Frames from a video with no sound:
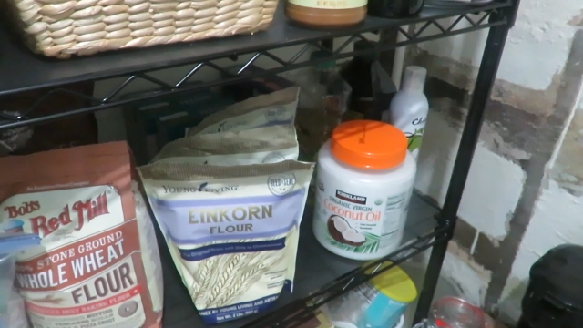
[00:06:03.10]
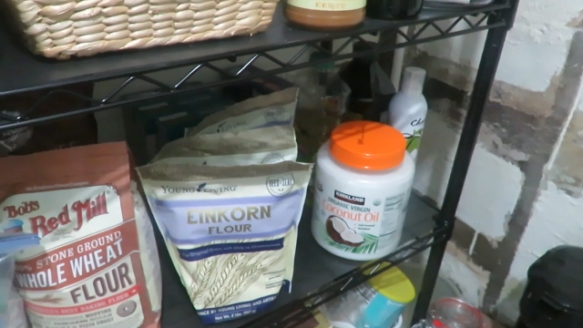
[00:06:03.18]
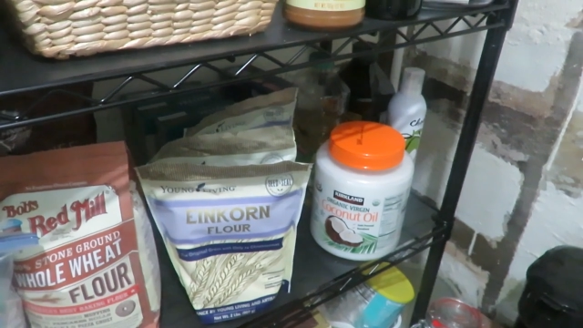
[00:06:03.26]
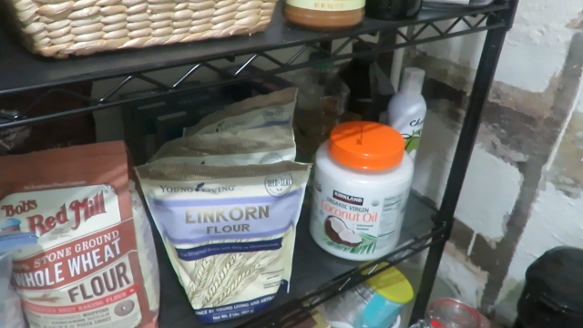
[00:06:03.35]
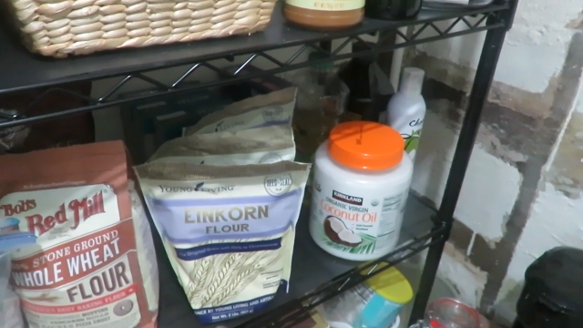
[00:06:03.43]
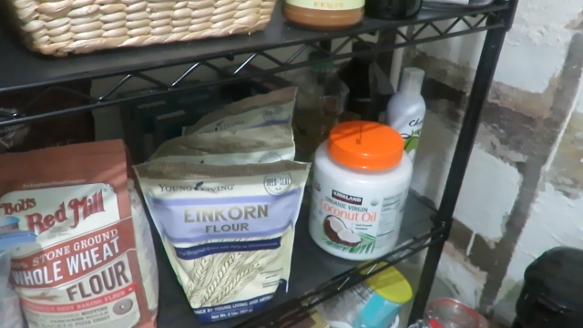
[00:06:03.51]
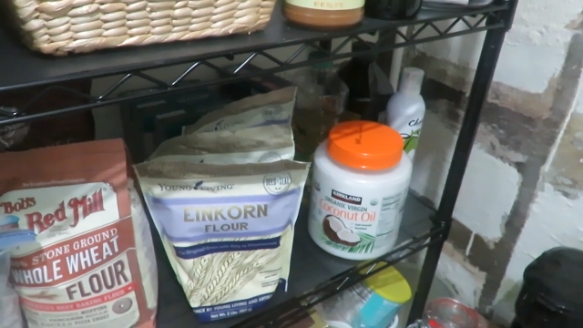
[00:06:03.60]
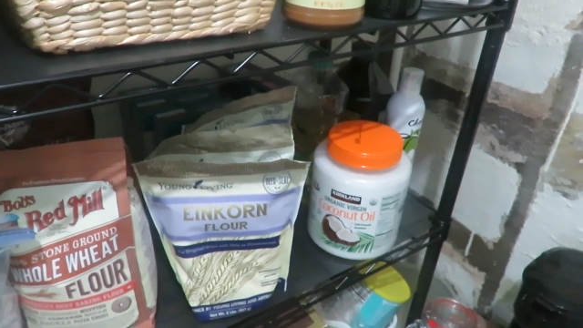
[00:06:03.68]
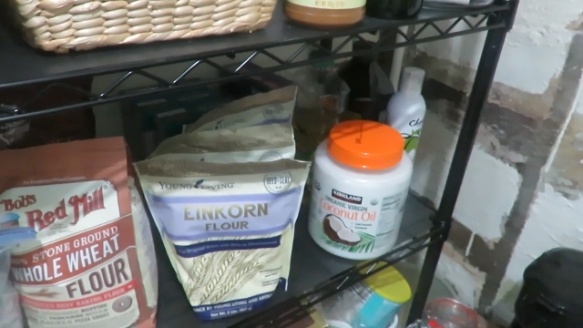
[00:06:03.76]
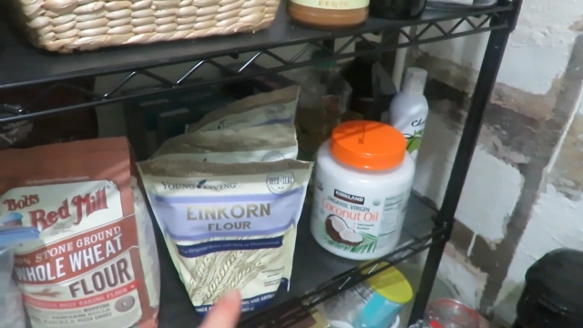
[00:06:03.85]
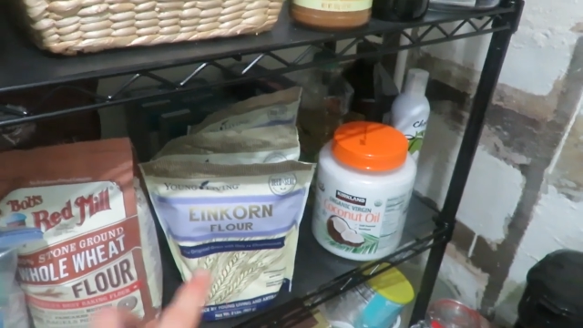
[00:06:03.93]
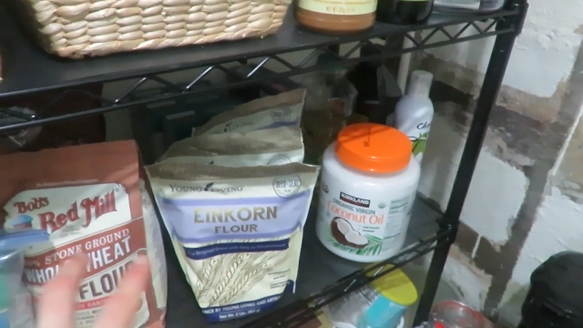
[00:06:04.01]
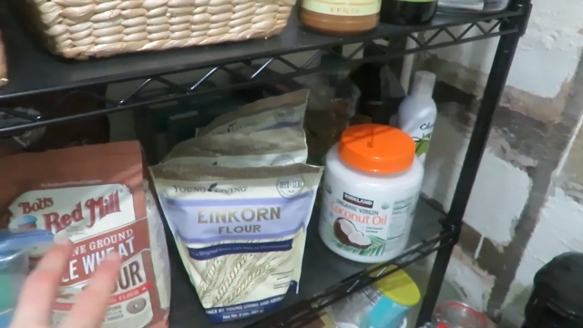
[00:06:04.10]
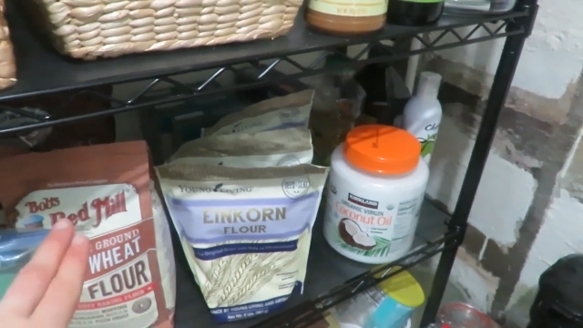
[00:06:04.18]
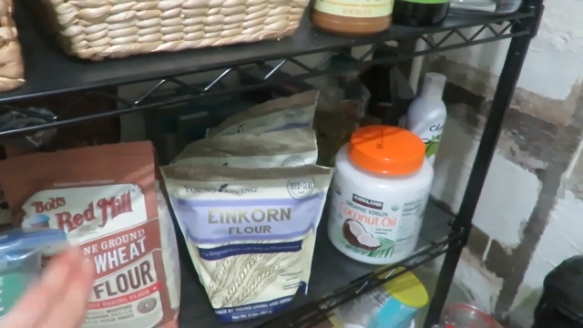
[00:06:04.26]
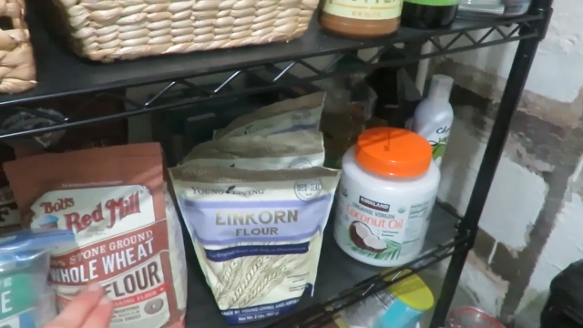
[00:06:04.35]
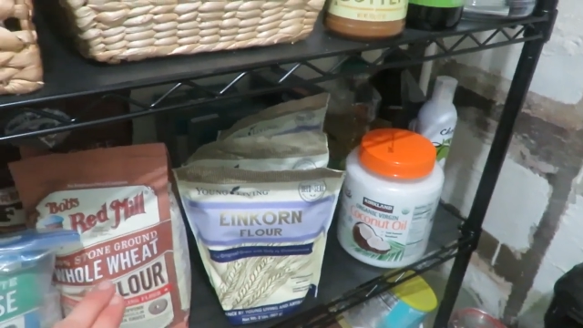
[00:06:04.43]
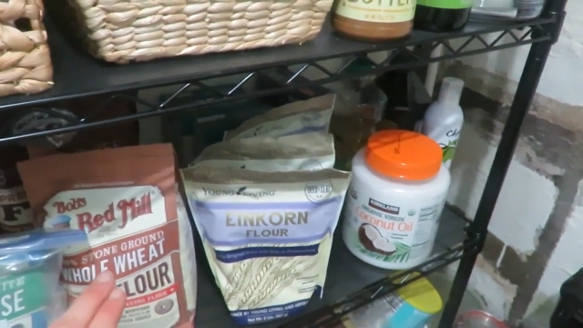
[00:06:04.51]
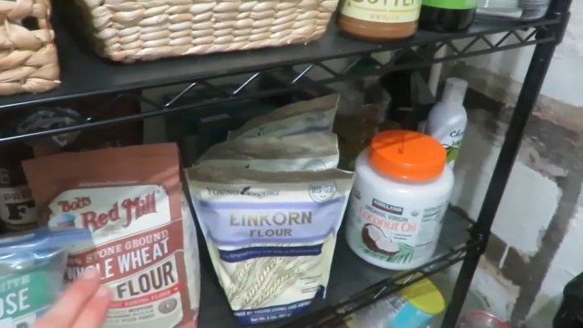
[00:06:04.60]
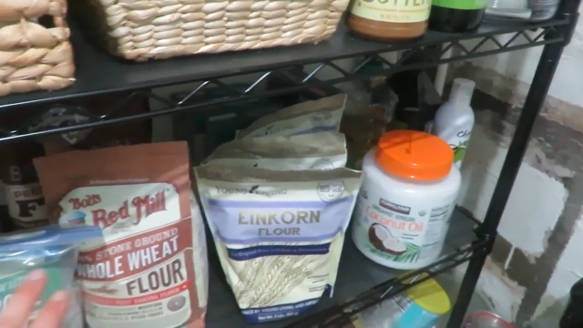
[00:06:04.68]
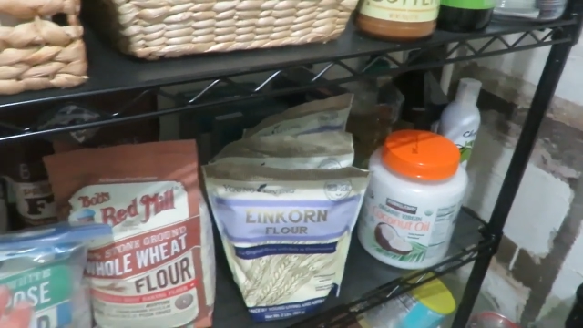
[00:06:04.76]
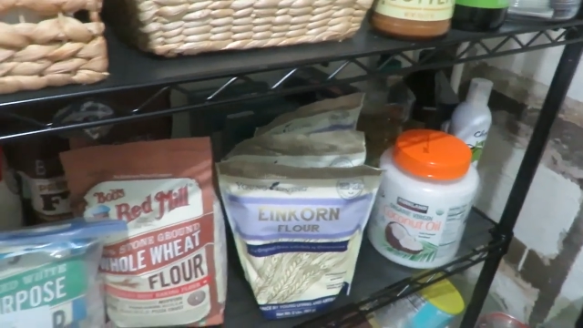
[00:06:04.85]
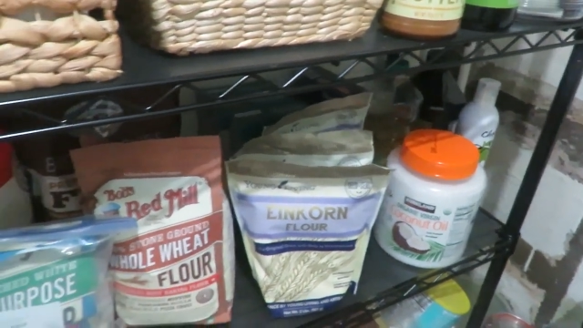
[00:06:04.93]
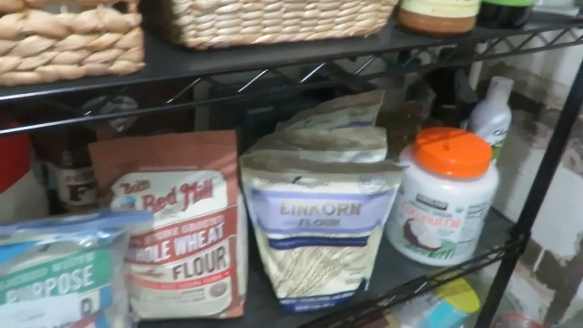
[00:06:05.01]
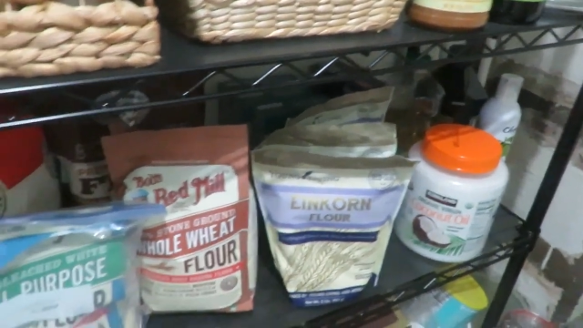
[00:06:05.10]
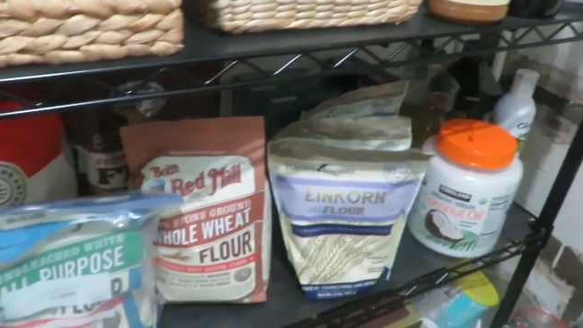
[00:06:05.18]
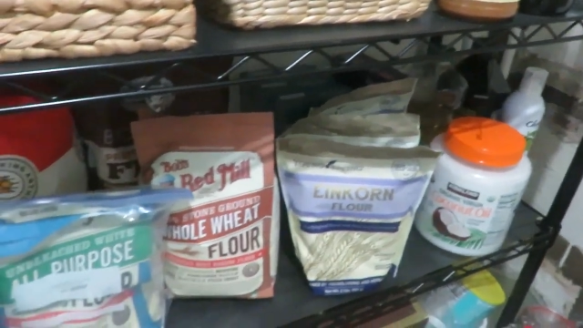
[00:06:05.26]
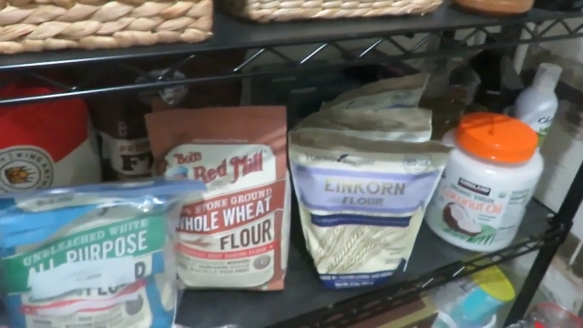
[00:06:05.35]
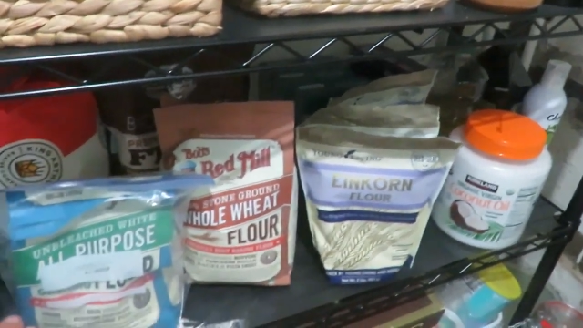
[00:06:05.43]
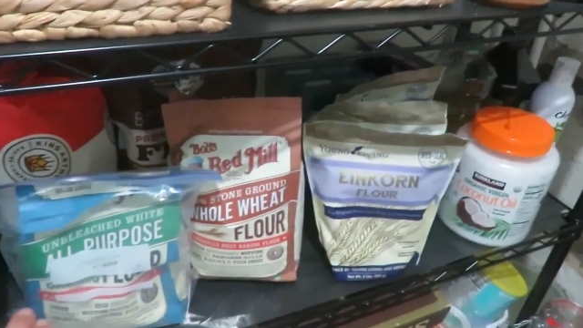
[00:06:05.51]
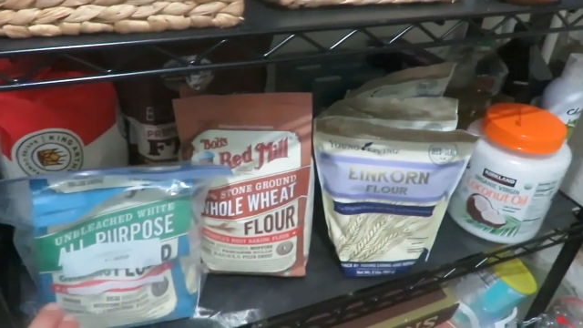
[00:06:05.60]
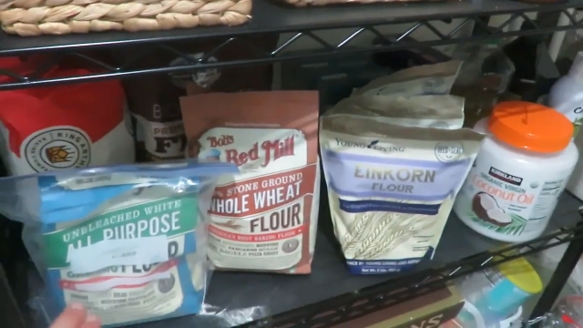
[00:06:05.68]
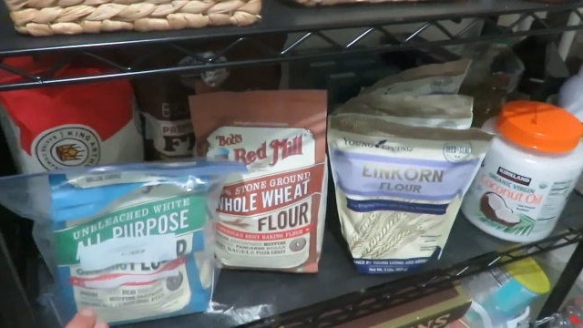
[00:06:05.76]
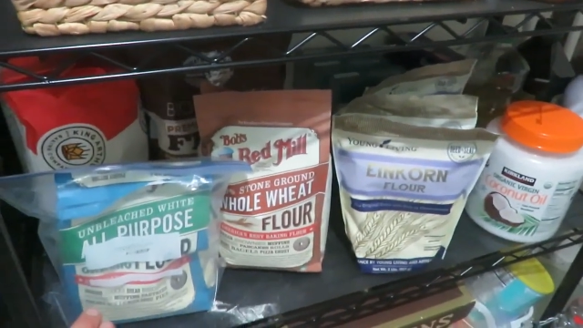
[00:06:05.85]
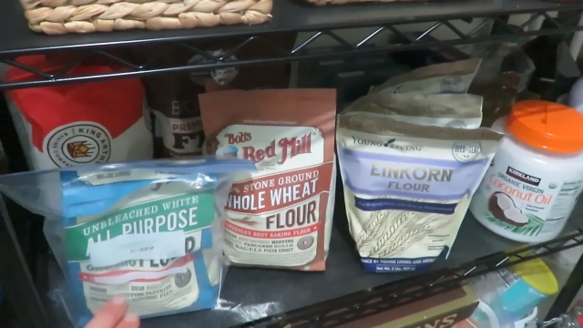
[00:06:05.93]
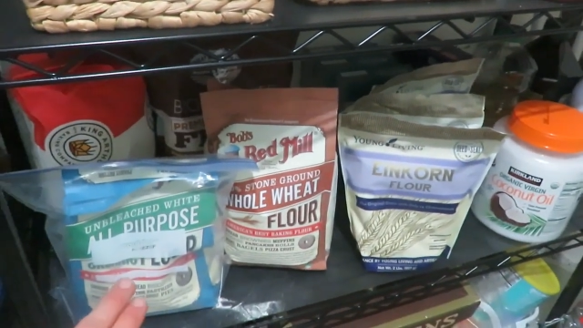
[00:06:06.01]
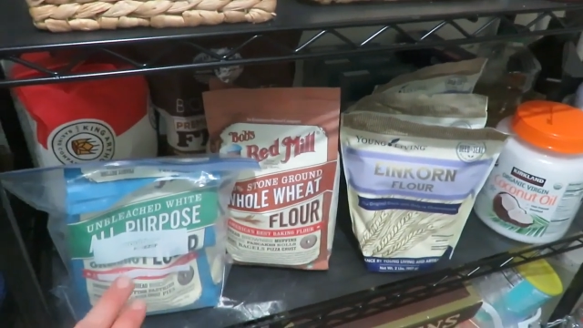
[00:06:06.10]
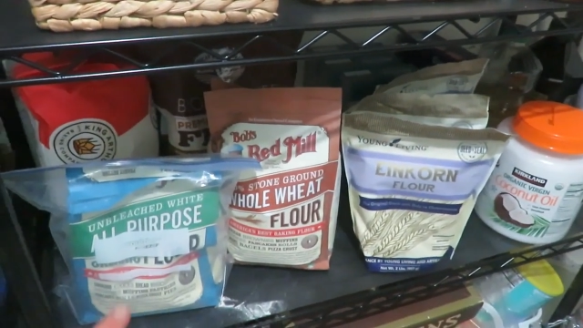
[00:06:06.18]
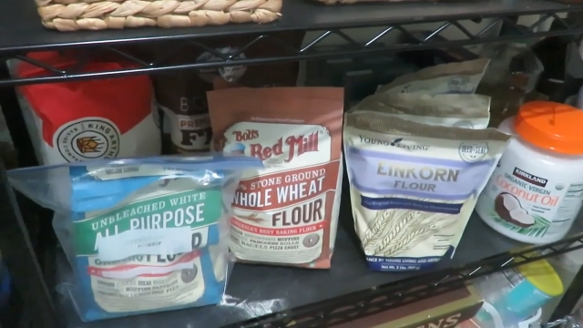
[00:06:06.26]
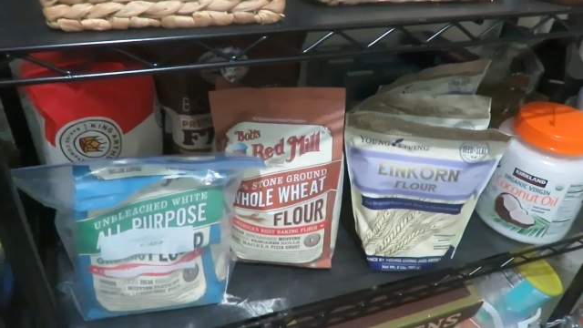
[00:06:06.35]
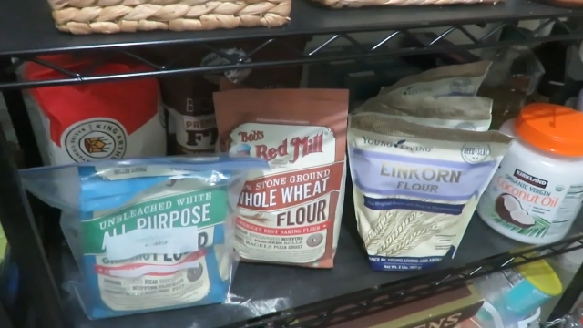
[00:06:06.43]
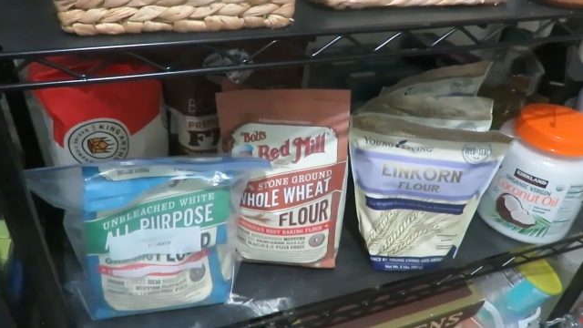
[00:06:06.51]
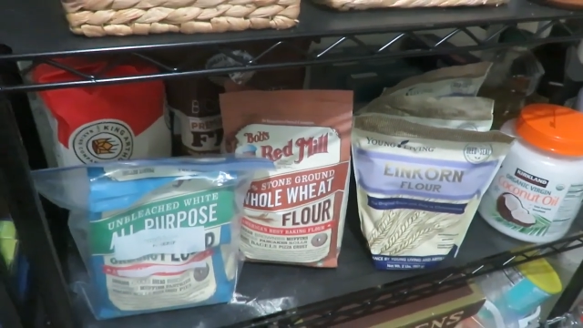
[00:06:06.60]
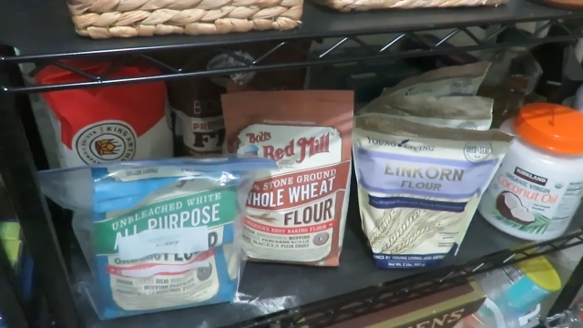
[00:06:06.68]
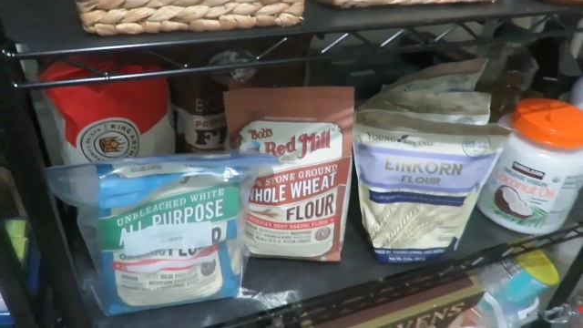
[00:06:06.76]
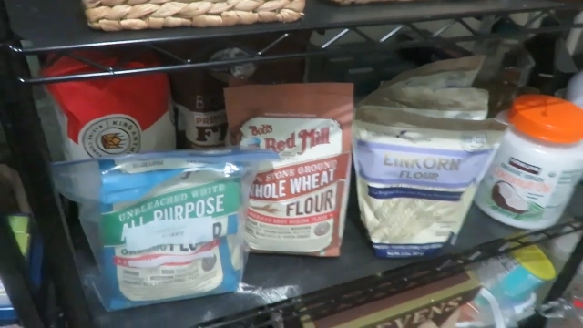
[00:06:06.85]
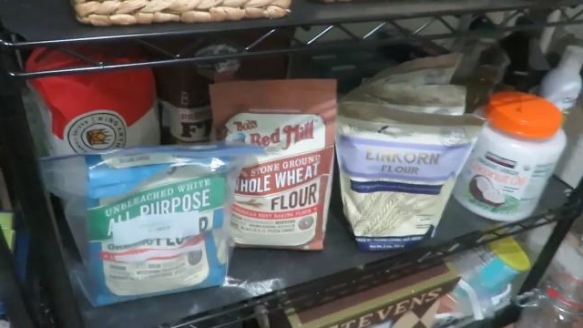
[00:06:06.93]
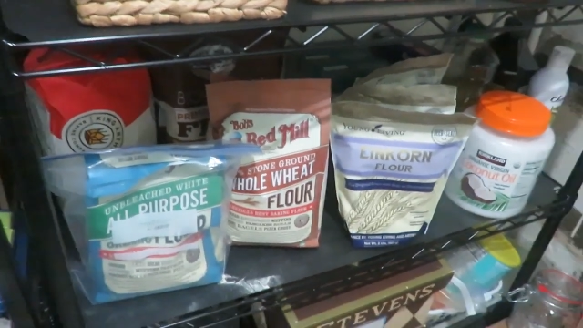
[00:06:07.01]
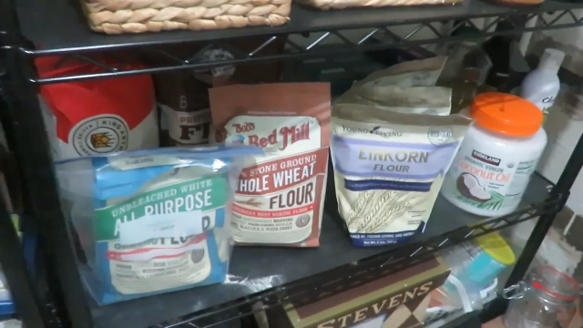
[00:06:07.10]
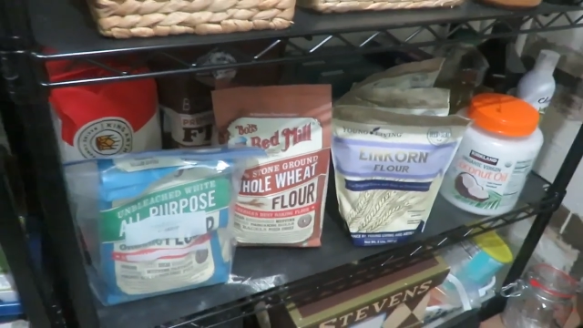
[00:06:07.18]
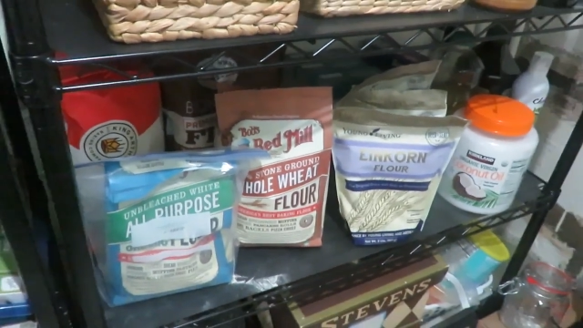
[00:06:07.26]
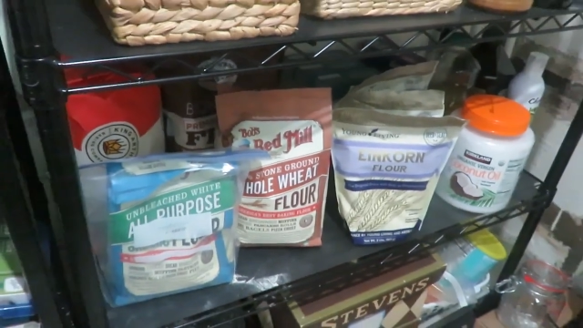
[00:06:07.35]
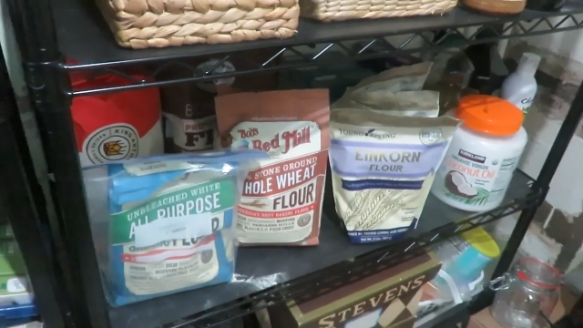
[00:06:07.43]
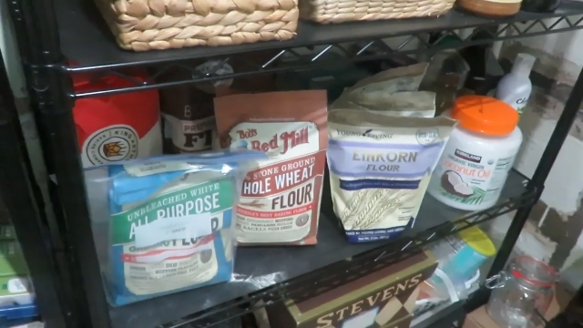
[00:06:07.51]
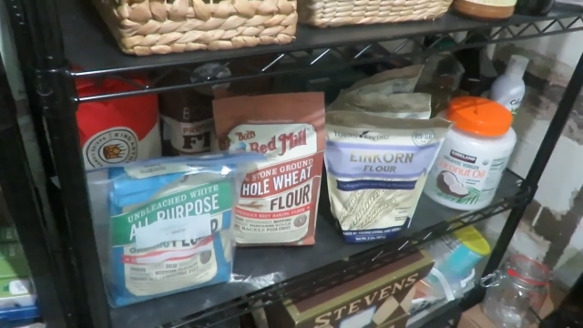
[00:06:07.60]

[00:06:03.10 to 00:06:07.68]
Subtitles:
(no speaker visible)